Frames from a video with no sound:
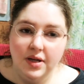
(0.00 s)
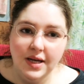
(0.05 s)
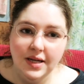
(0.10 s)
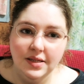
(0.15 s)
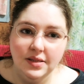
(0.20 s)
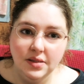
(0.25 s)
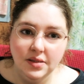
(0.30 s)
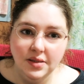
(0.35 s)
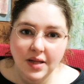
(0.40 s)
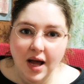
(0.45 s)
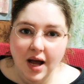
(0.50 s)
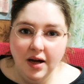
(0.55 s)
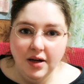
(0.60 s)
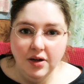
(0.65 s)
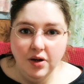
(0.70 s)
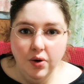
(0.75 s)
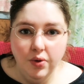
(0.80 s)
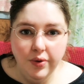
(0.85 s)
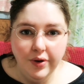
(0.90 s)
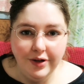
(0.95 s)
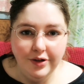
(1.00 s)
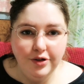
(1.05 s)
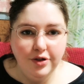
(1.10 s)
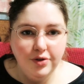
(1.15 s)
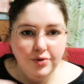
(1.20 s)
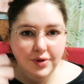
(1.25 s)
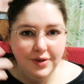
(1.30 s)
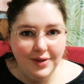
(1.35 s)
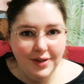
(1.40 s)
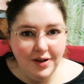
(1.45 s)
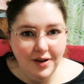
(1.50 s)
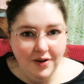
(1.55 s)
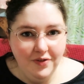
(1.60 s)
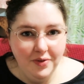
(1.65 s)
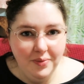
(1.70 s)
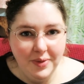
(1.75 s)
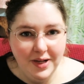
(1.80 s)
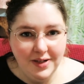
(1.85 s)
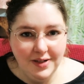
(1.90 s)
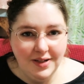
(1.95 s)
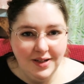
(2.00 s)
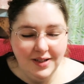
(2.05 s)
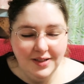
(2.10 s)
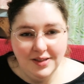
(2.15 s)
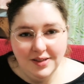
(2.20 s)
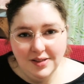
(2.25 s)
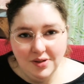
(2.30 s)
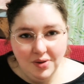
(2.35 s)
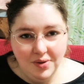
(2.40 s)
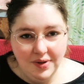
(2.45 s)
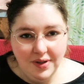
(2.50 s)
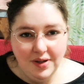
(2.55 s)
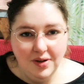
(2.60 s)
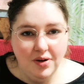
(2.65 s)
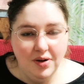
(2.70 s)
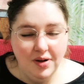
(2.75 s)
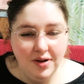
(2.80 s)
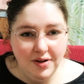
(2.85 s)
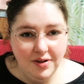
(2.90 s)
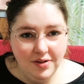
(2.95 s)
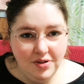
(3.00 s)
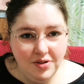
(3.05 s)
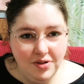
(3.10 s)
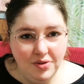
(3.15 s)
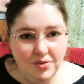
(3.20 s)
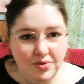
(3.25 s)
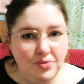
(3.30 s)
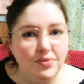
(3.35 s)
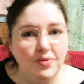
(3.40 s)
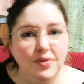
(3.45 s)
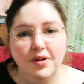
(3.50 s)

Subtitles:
It's not going to the government. It's going to